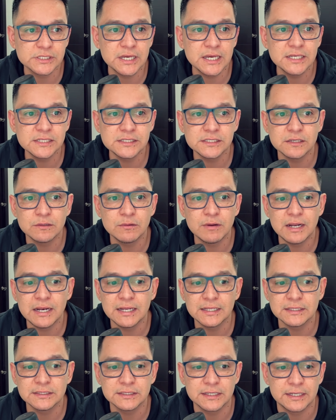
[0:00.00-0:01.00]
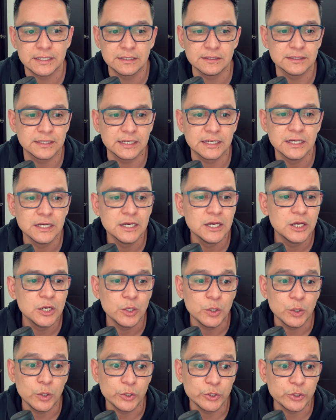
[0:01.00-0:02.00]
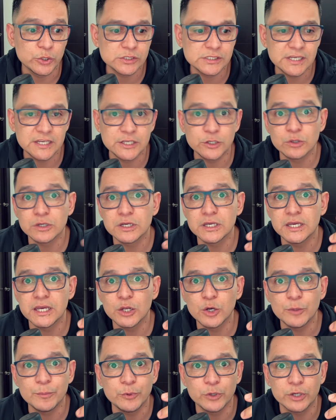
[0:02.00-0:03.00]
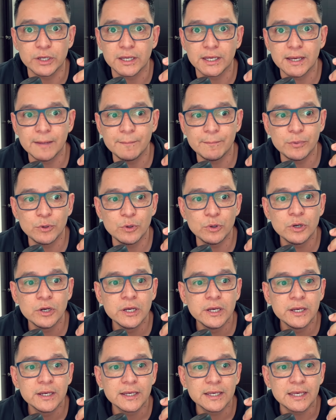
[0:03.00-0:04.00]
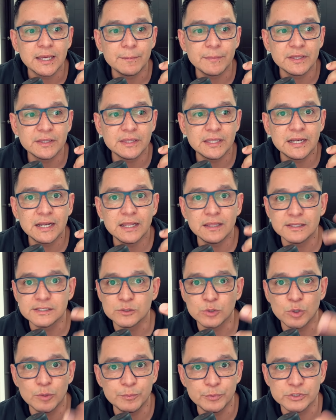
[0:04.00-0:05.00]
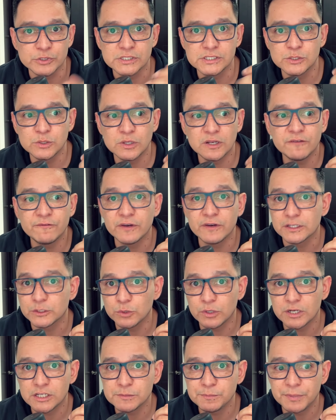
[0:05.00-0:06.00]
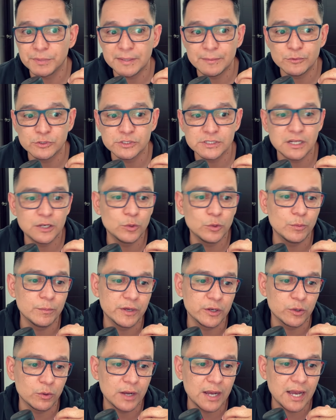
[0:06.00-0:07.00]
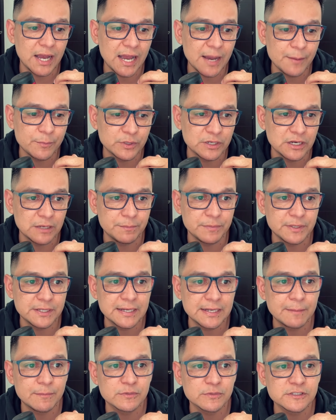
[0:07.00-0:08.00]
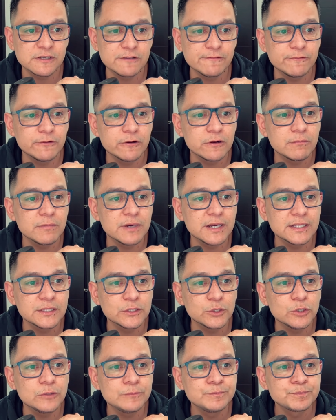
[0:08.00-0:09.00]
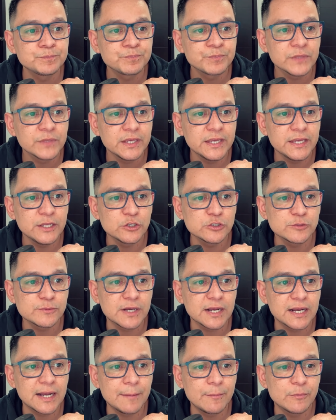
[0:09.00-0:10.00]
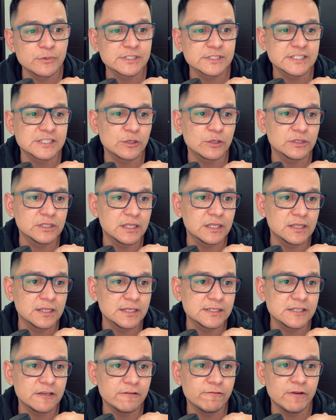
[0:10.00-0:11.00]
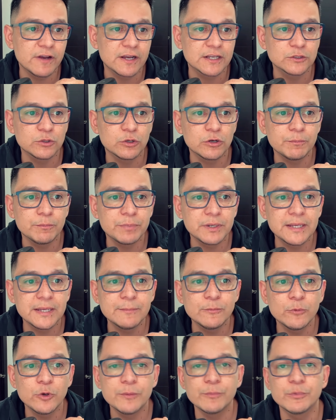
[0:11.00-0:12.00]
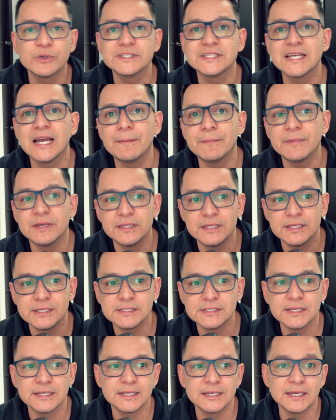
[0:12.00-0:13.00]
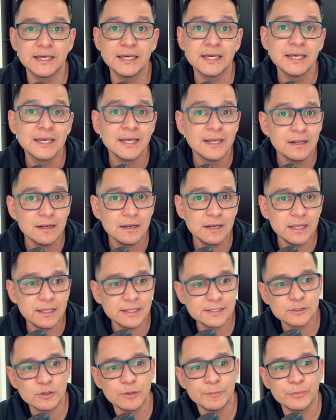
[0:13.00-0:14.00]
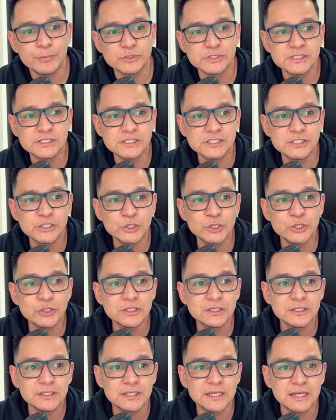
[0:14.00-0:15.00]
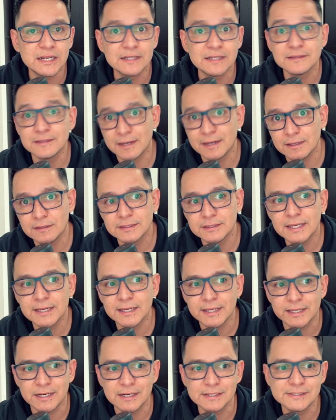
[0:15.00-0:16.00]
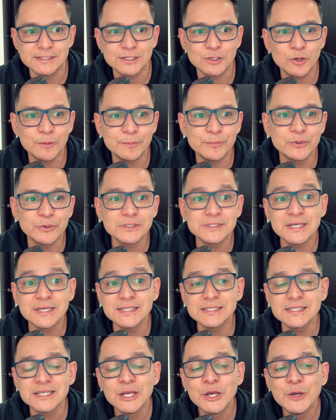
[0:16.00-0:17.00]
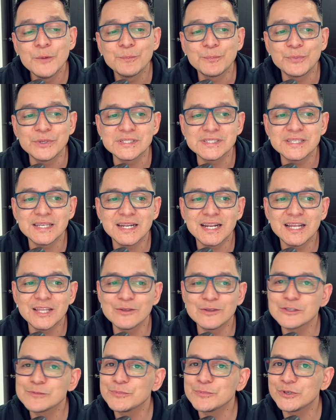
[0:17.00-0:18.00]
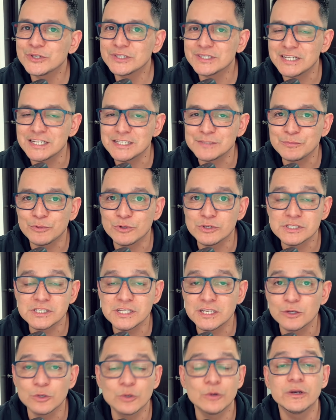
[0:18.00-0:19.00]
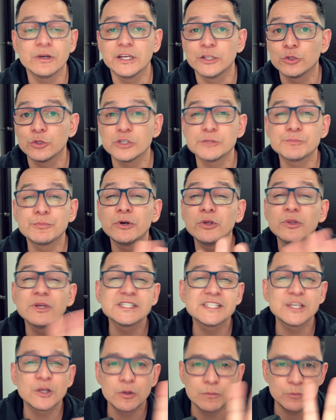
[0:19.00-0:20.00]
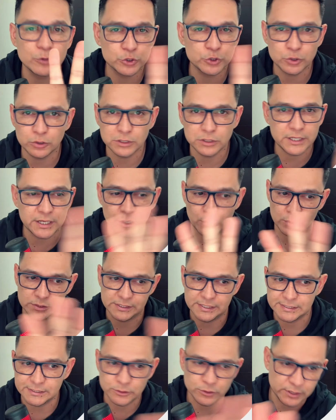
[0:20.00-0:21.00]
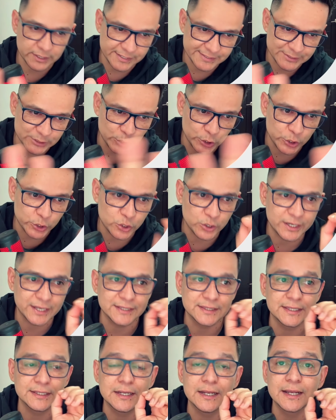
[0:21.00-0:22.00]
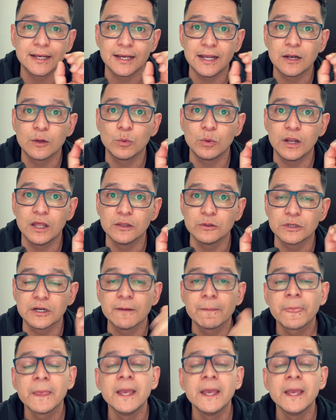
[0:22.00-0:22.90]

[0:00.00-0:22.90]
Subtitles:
5 times 6 equals 30, or I don't know. Maybe I want, for example, to get the prime factorization of the number. So I click on the math box. See the math box? Distribution. Sorry. Notice that it shows exactly the math box. The factorization of 30, which was 5 times 6. So it was 2 times the factorization of 5. So I can do a lot of things, right? So that's everything the calculator has.